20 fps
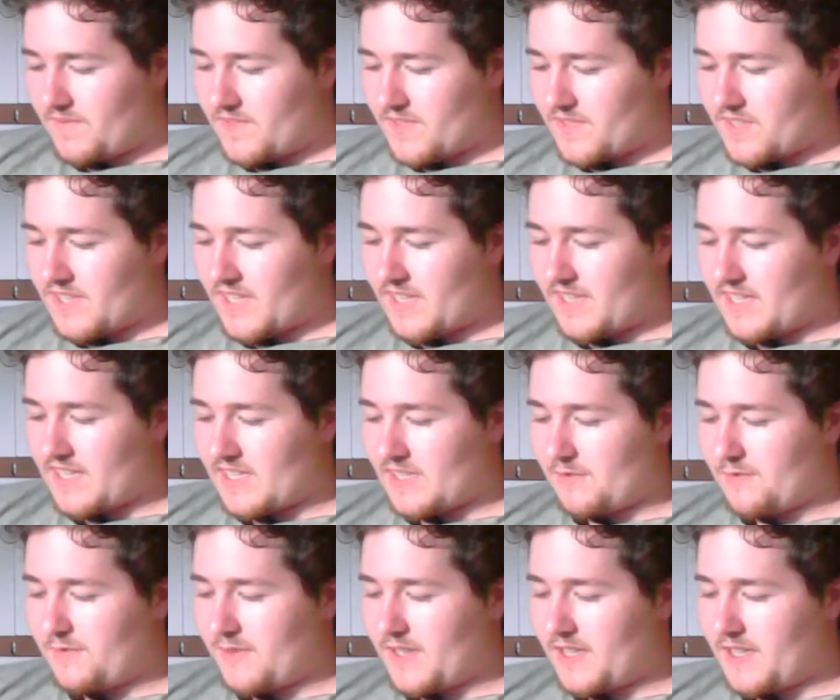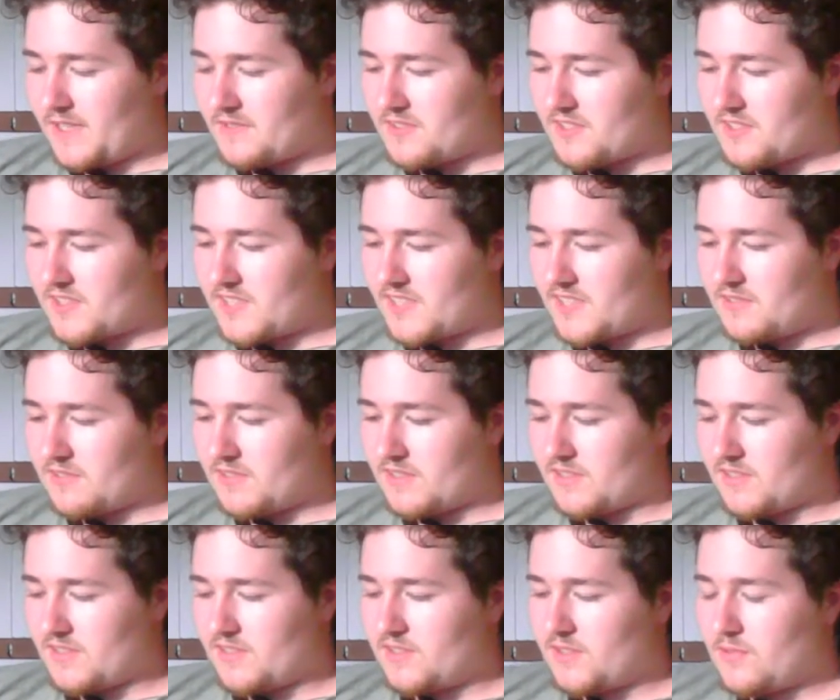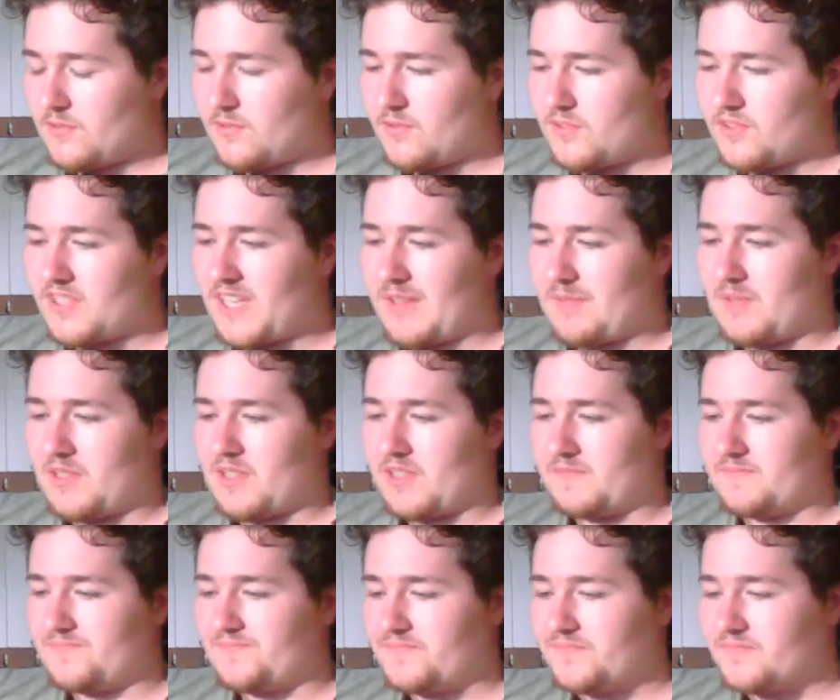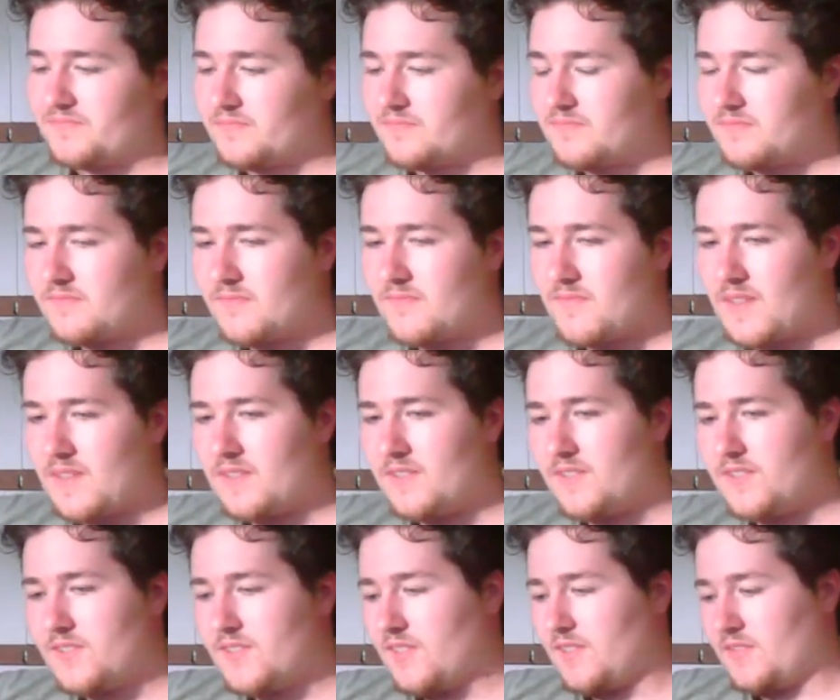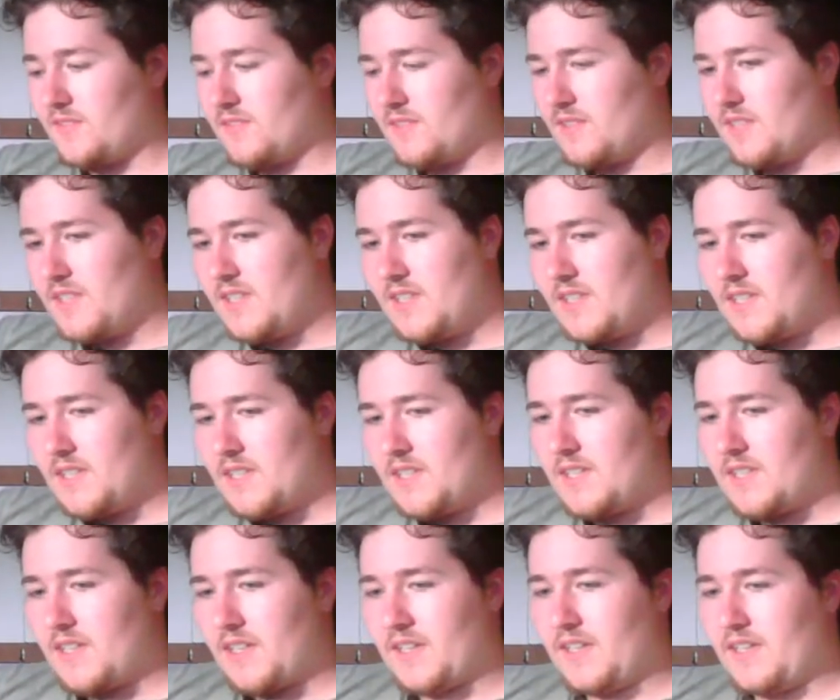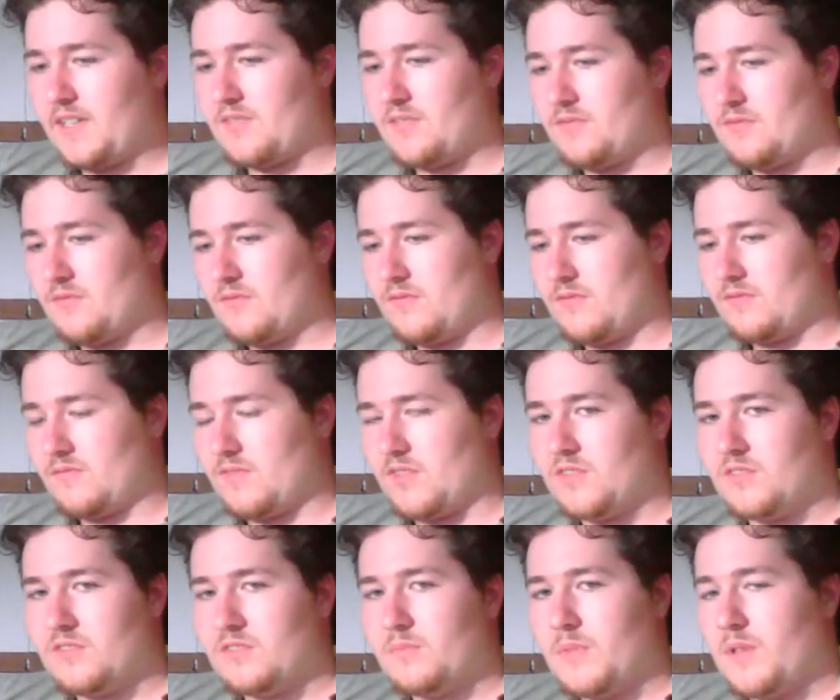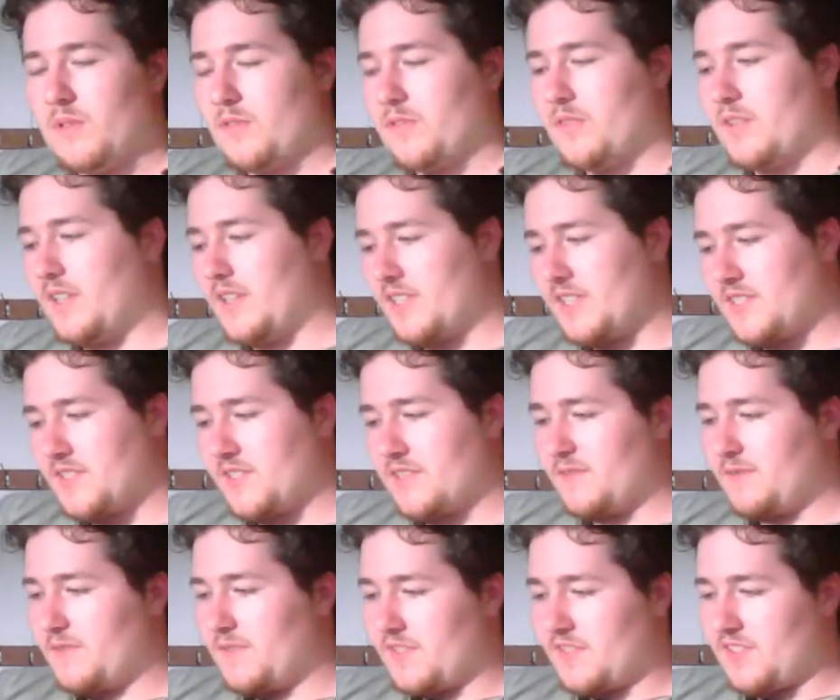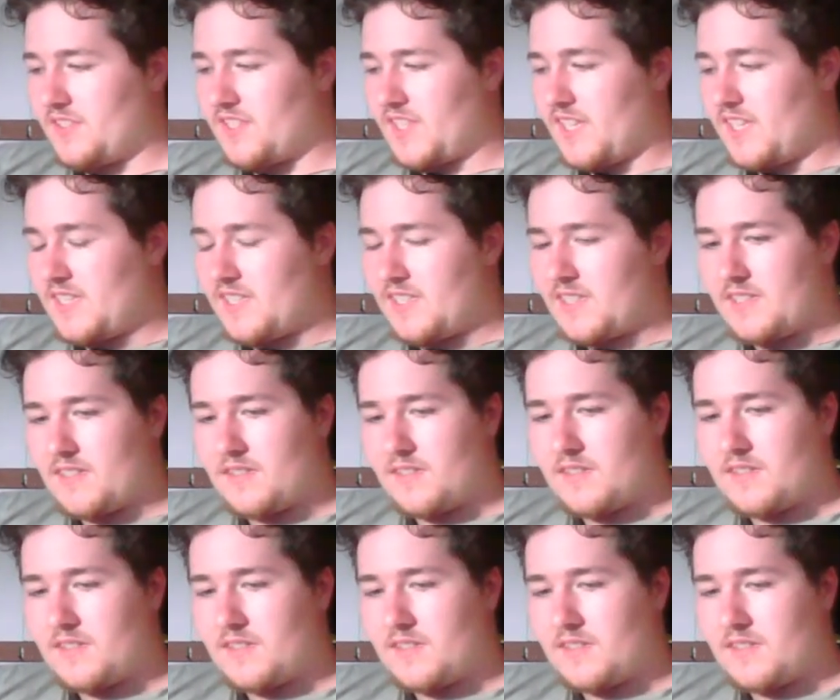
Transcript: Snake has 5 skill and 2 stamina. So, I need to roll both the dice for the snake.